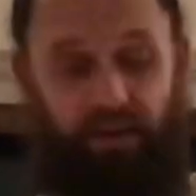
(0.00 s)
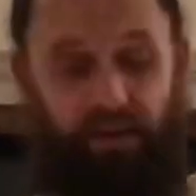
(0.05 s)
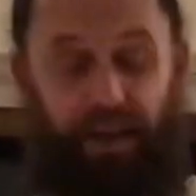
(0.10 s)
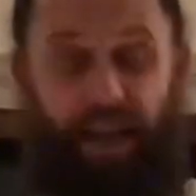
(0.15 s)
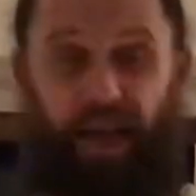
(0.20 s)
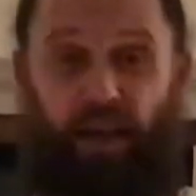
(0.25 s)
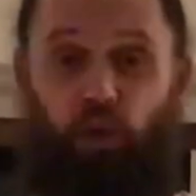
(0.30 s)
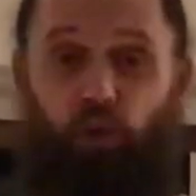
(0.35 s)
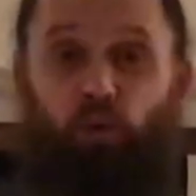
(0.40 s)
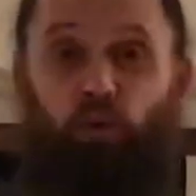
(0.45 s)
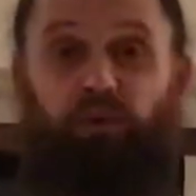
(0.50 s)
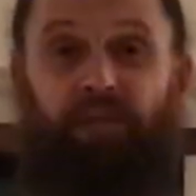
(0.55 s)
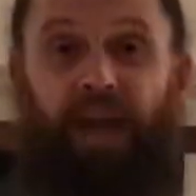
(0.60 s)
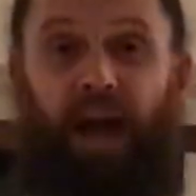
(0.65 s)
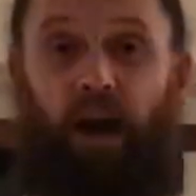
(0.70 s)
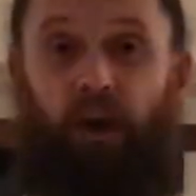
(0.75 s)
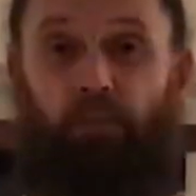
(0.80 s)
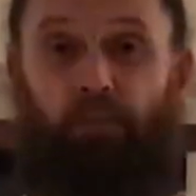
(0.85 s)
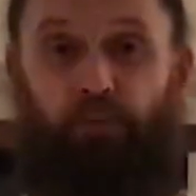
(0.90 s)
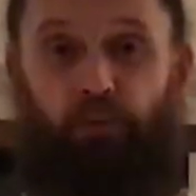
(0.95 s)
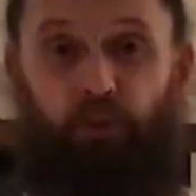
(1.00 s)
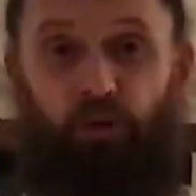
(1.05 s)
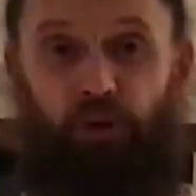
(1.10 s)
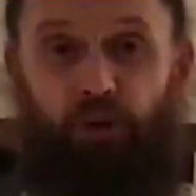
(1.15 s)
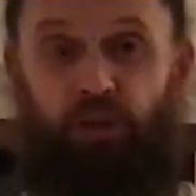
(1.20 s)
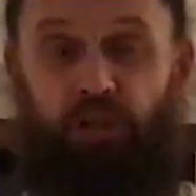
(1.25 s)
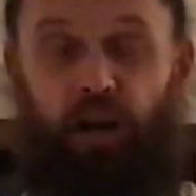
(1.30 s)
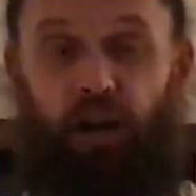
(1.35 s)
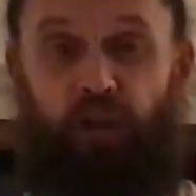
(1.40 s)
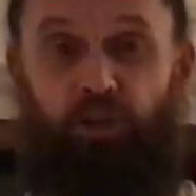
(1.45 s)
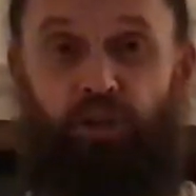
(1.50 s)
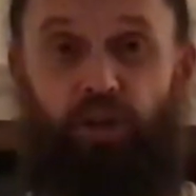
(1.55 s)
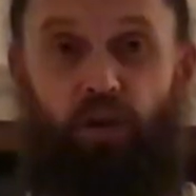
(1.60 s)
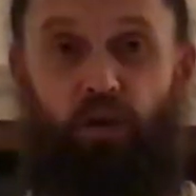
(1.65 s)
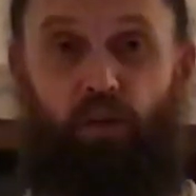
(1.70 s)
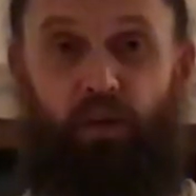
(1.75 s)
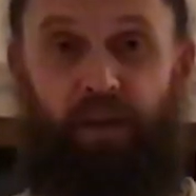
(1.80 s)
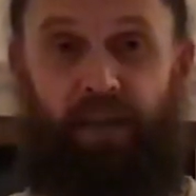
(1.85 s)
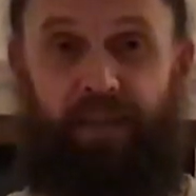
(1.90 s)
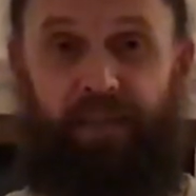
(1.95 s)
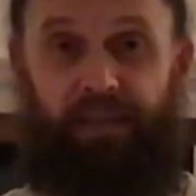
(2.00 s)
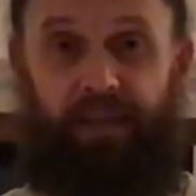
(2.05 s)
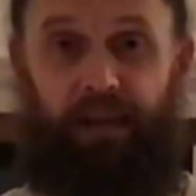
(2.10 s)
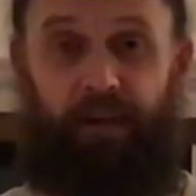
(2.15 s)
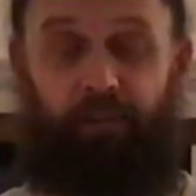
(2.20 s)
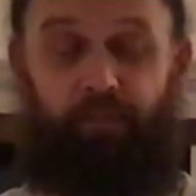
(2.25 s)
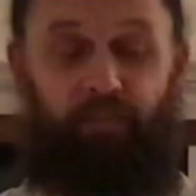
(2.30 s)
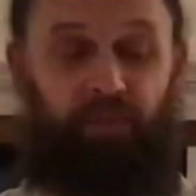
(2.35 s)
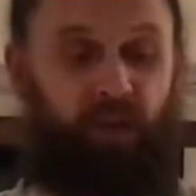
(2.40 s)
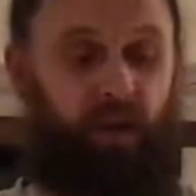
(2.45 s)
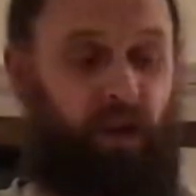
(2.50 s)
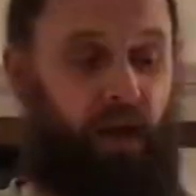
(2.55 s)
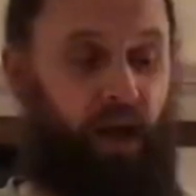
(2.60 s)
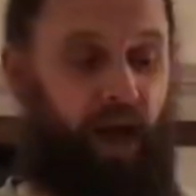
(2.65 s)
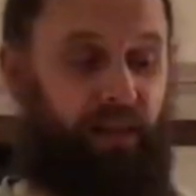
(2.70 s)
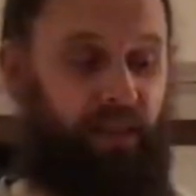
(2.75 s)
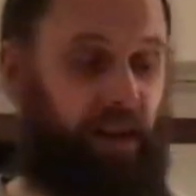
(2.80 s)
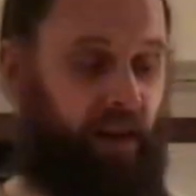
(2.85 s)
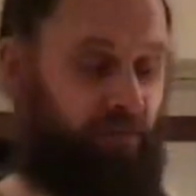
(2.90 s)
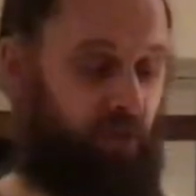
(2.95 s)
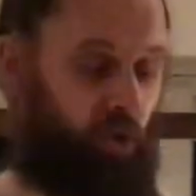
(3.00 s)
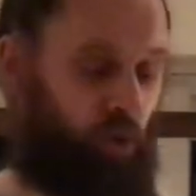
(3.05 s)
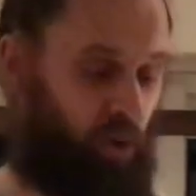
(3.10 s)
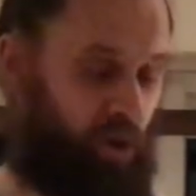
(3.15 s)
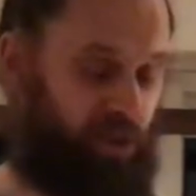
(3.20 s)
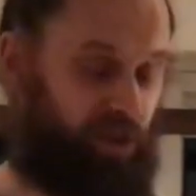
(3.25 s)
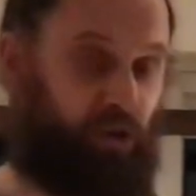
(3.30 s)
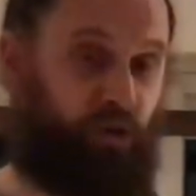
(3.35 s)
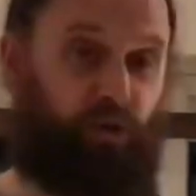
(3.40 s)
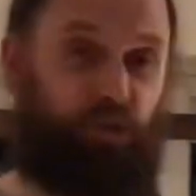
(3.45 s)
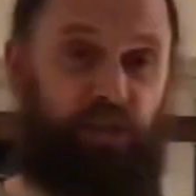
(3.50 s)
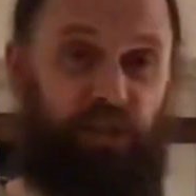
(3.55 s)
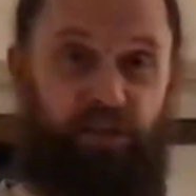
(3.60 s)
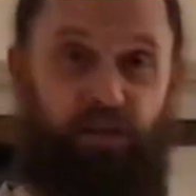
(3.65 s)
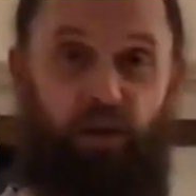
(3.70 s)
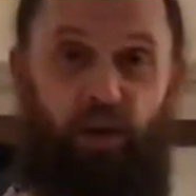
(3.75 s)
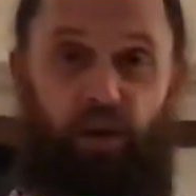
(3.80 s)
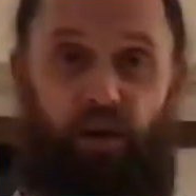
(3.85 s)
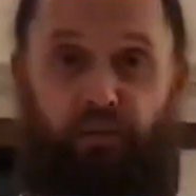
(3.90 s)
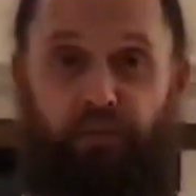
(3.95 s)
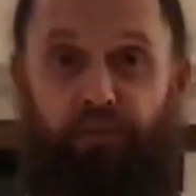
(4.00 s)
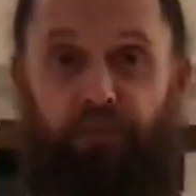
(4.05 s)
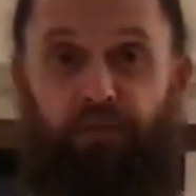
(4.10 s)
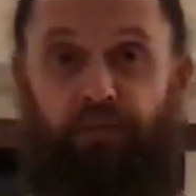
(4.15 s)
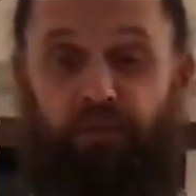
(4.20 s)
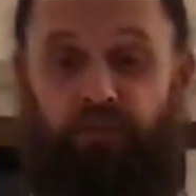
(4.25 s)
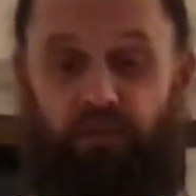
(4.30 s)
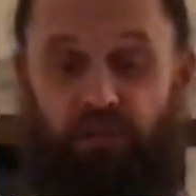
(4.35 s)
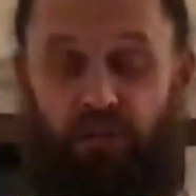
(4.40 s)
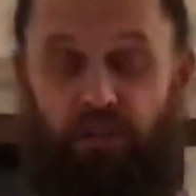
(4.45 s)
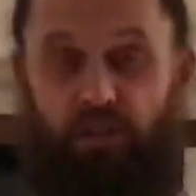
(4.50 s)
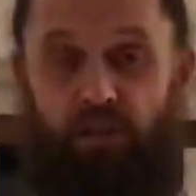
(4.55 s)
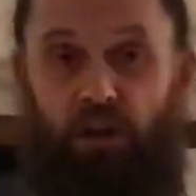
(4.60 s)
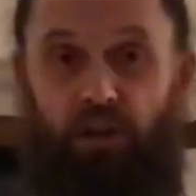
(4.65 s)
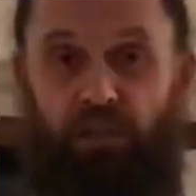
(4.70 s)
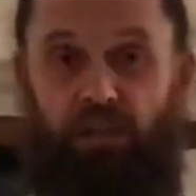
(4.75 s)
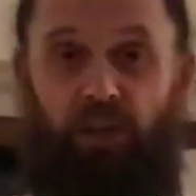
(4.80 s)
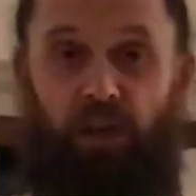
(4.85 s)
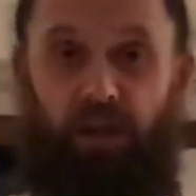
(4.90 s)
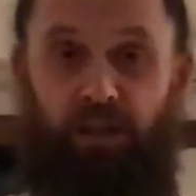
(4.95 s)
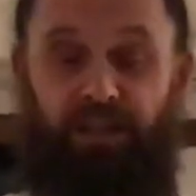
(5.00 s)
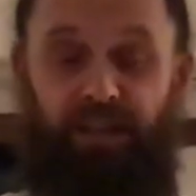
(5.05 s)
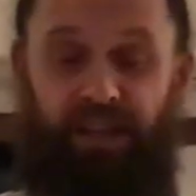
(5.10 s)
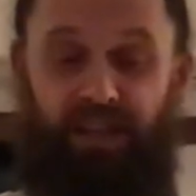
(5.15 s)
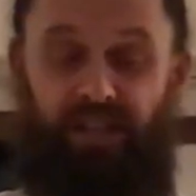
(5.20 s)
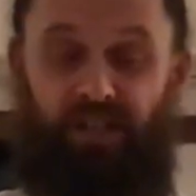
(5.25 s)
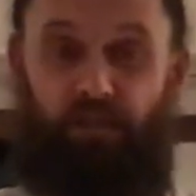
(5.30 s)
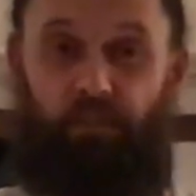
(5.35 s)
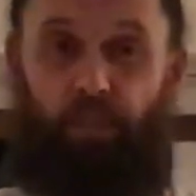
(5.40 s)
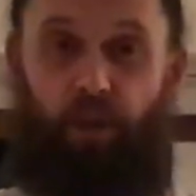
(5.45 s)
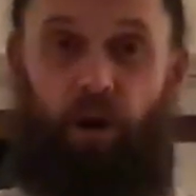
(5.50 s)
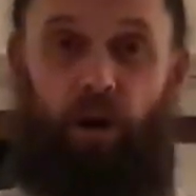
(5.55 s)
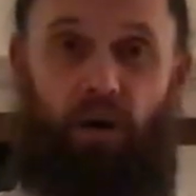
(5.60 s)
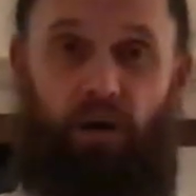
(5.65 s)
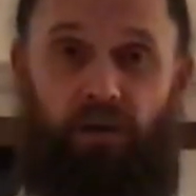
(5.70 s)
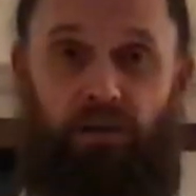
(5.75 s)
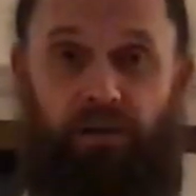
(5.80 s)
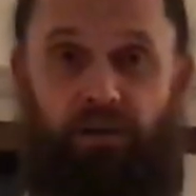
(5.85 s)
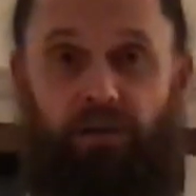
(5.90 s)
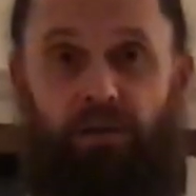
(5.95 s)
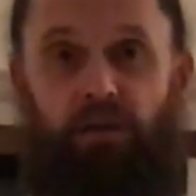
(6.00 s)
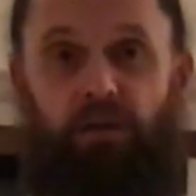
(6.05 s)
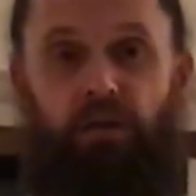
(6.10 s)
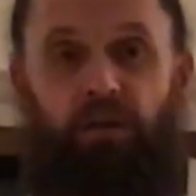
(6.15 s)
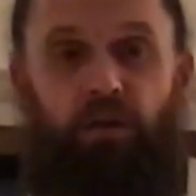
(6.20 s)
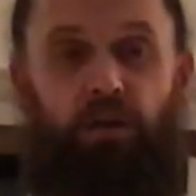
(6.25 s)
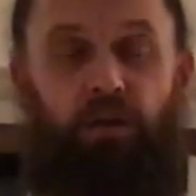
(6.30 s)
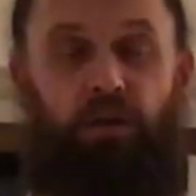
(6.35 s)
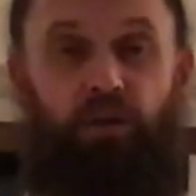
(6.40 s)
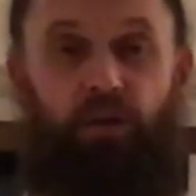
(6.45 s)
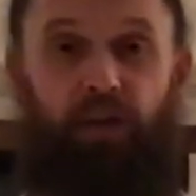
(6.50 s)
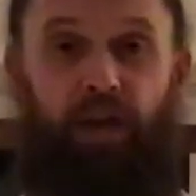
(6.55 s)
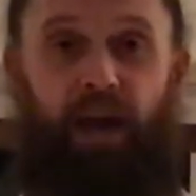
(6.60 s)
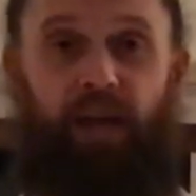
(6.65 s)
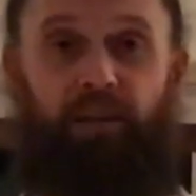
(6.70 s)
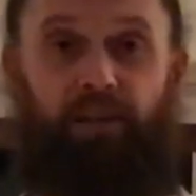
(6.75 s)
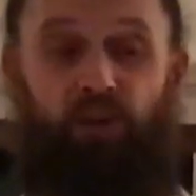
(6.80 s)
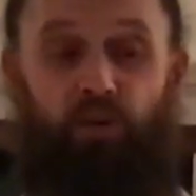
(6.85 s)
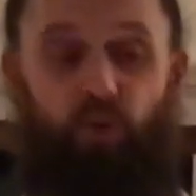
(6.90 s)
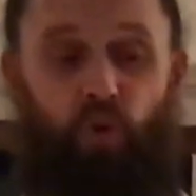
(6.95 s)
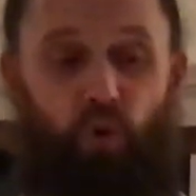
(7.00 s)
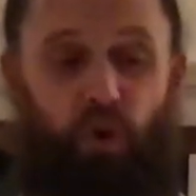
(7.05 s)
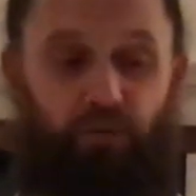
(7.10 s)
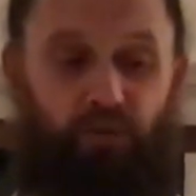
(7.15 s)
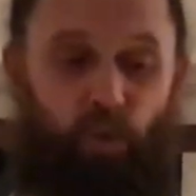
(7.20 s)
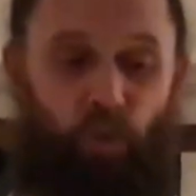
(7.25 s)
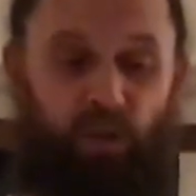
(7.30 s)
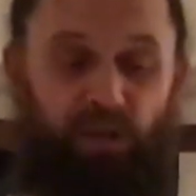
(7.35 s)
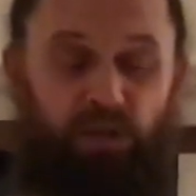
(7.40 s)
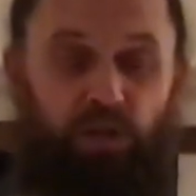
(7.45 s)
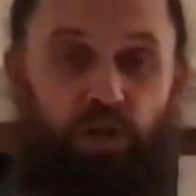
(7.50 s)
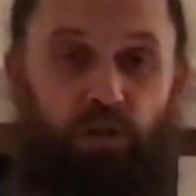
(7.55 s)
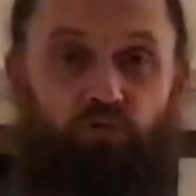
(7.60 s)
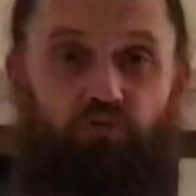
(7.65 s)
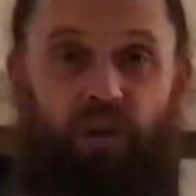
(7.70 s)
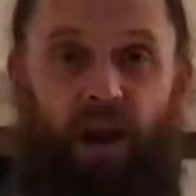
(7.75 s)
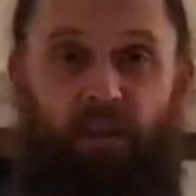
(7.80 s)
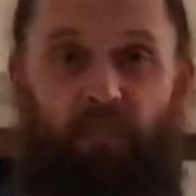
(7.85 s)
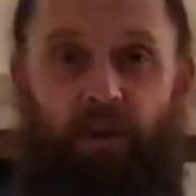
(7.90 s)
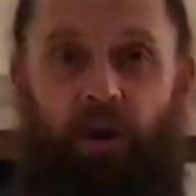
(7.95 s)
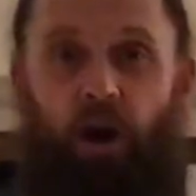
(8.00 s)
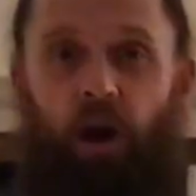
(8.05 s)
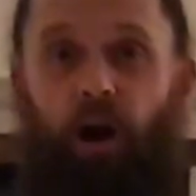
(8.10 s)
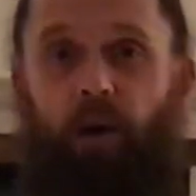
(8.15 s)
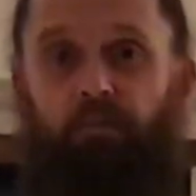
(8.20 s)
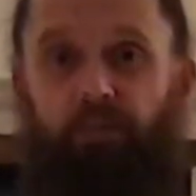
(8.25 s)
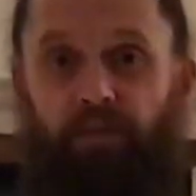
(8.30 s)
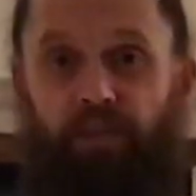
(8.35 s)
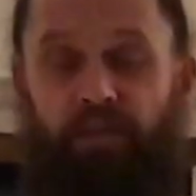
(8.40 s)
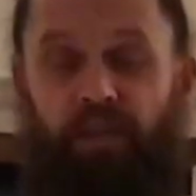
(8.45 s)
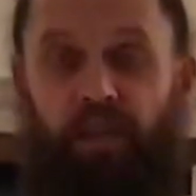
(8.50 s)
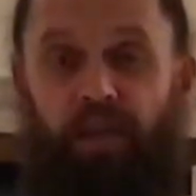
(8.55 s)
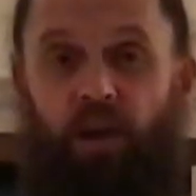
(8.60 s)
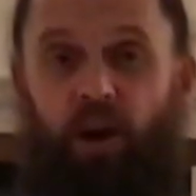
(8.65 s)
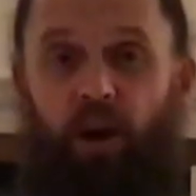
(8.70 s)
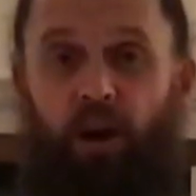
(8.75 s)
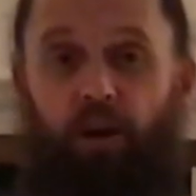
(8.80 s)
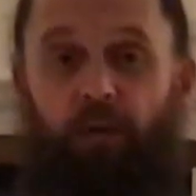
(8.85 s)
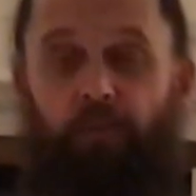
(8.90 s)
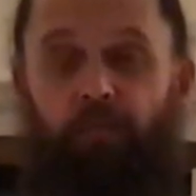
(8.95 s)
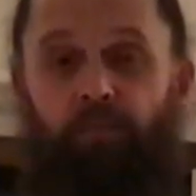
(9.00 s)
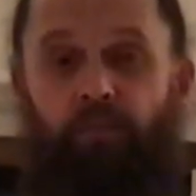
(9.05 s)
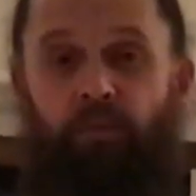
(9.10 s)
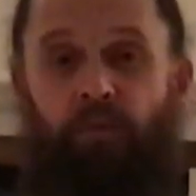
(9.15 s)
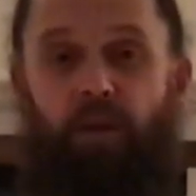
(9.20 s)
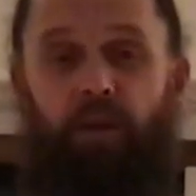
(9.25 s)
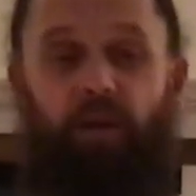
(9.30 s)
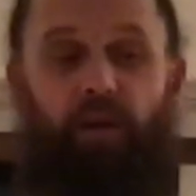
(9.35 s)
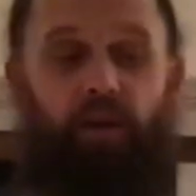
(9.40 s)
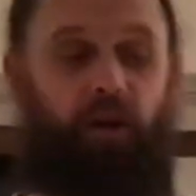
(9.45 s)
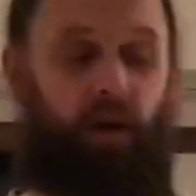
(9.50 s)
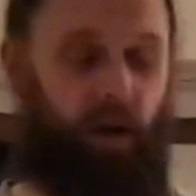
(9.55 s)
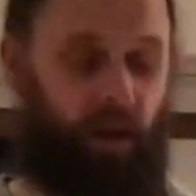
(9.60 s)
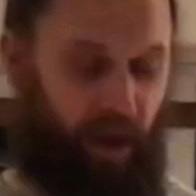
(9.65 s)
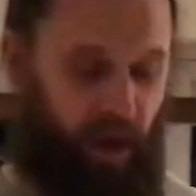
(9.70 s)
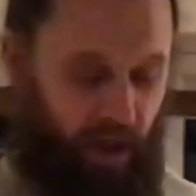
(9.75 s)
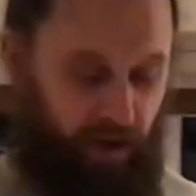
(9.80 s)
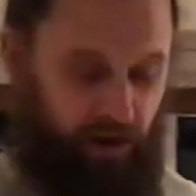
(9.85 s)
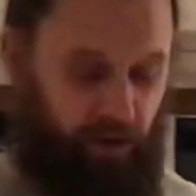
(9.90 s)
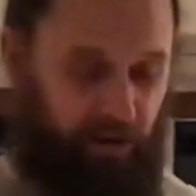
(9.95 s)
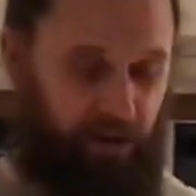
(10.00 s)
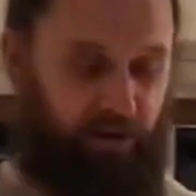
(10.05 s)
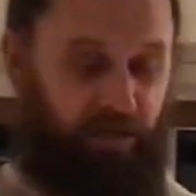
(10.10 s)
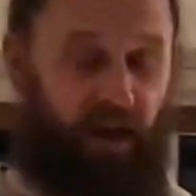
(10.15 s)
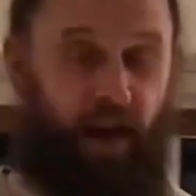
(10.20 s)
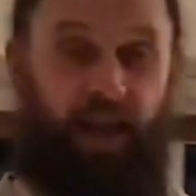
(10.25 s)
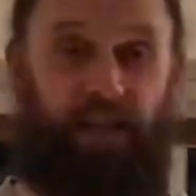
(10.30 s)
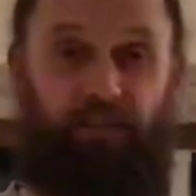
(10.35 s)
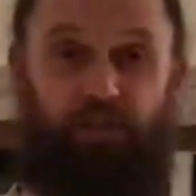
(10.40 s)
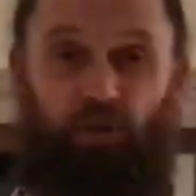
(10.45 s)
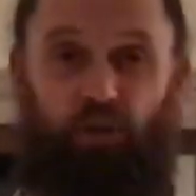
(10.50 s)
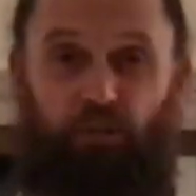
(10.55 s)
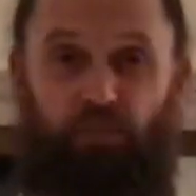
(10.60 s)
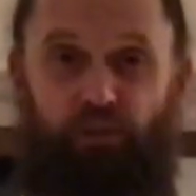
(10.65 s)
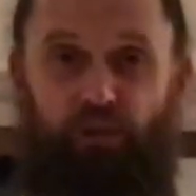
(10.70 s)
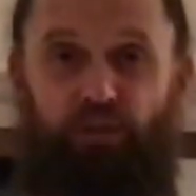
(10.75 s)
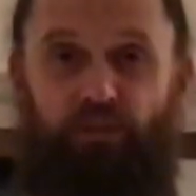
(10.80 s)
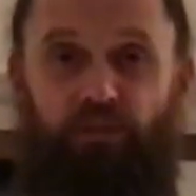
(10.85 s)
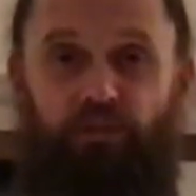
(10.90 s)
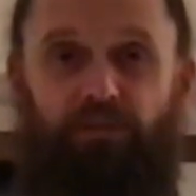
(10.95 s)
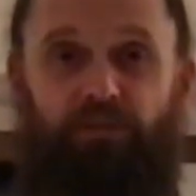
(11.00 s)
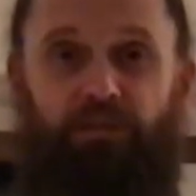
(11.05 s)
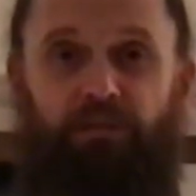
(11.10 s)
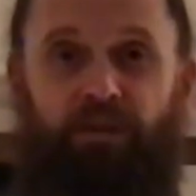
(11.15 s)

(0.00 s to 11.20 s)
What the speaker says: Let it cool down before you touch it or eat it. And then if you want to use a knife to start to cut it into bars, you can do, or if you want to just wrap it up to take it home, again, that is an option.